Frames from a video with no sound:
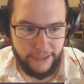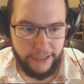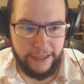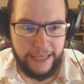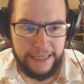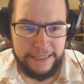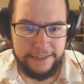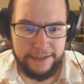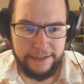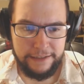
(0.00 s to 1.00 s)

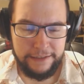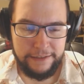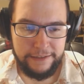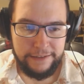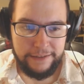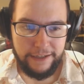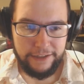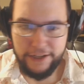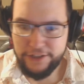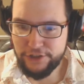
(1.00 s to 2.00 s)
And
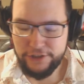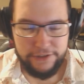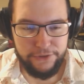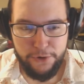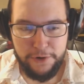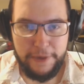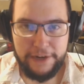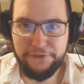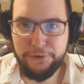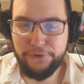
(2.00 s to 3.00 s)
I'd like to just talk about
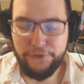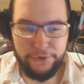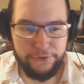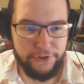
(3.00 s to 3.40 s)
a few of those.